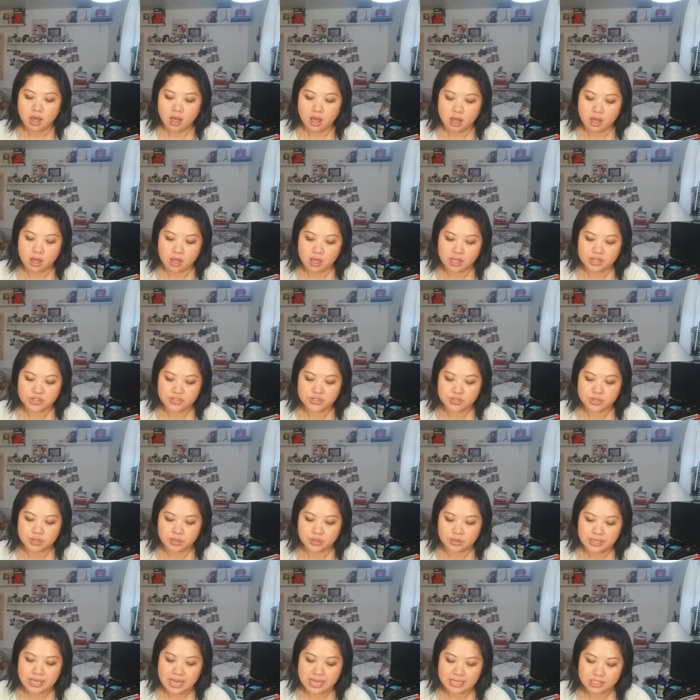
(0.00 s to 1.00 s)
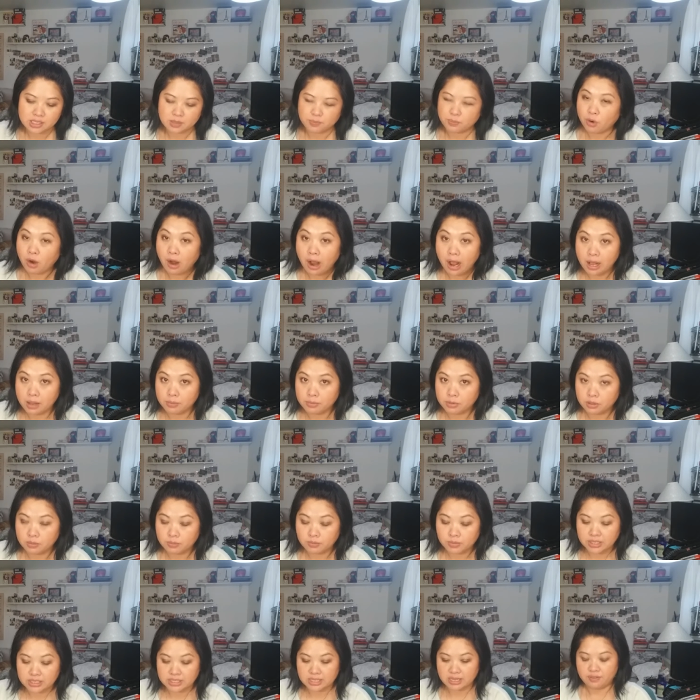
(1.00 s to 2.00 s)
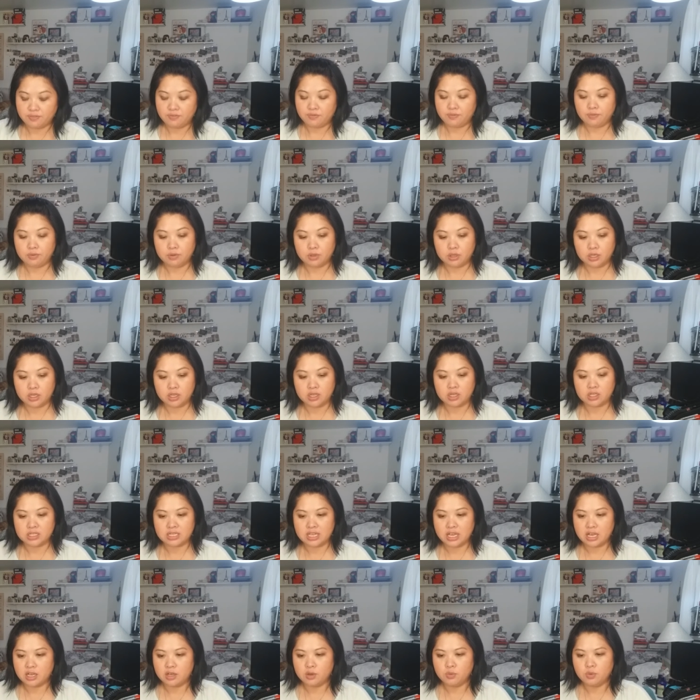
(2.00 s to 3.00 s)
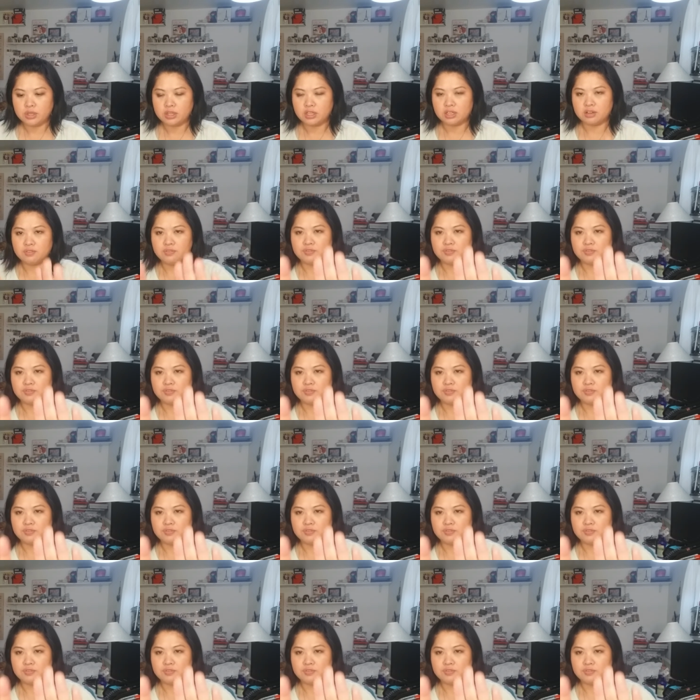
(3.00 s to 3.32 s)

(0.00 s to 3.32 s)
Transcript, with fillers: Uh, so that's a problem because I, you could tell with your